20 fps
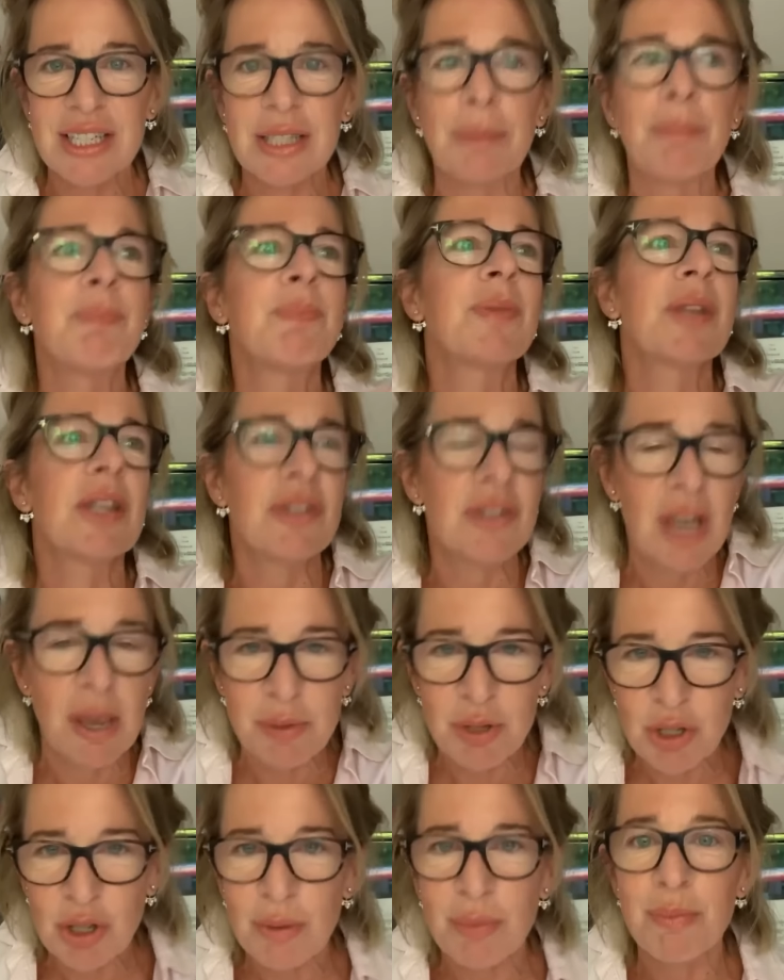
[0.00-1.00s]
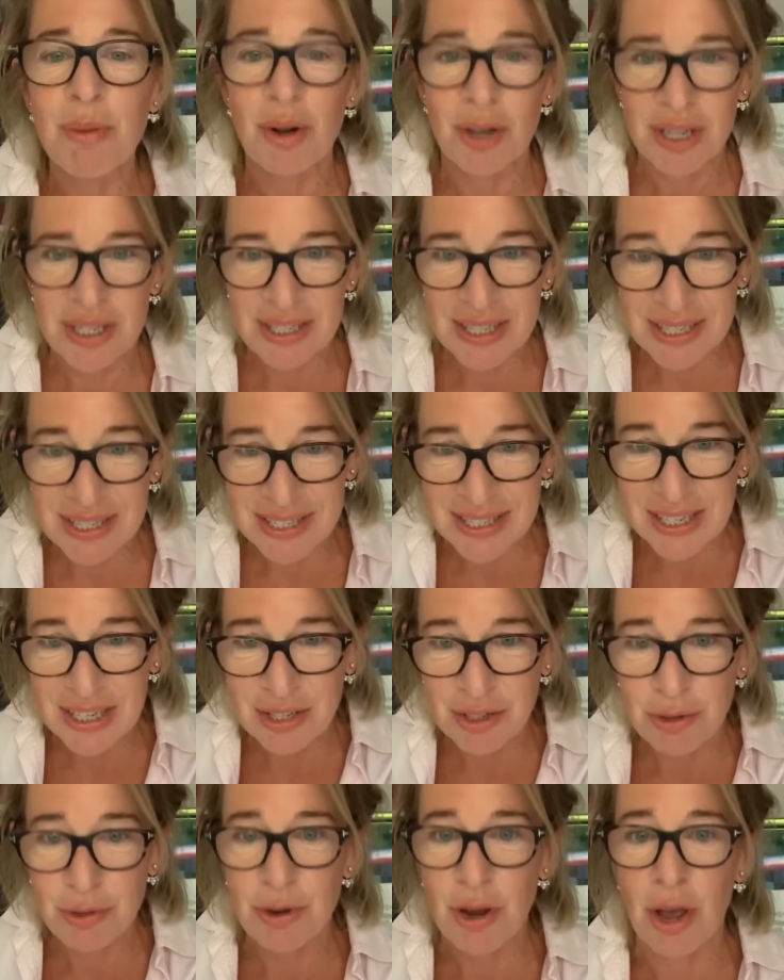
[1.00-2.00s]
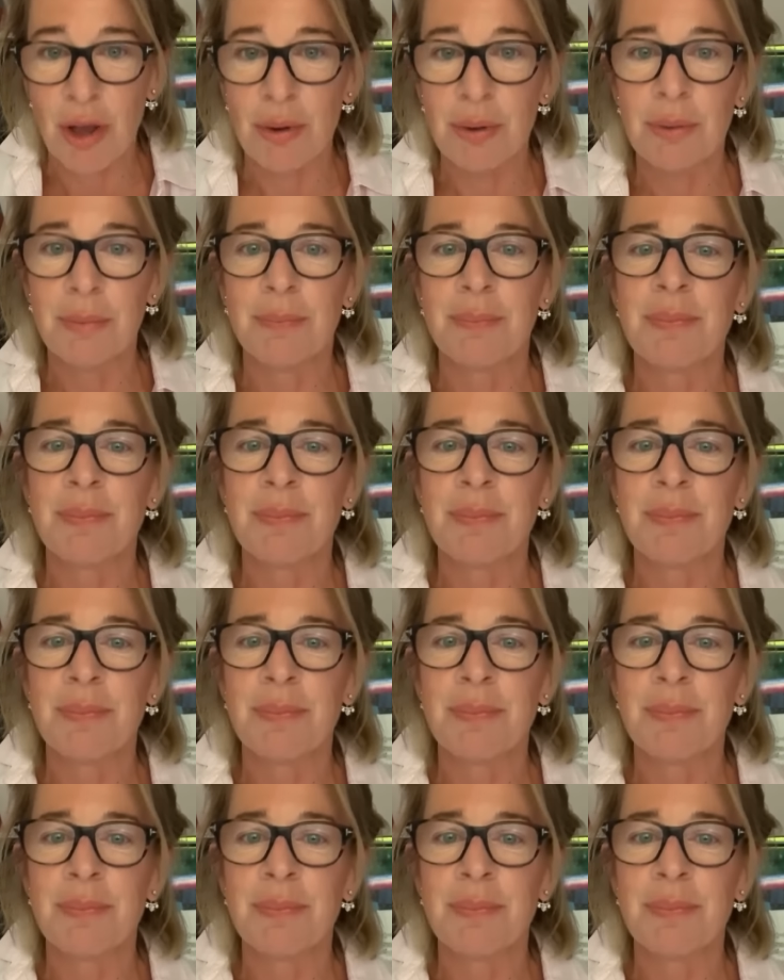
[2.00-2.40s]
and same in supermarkets, isn't it? You know,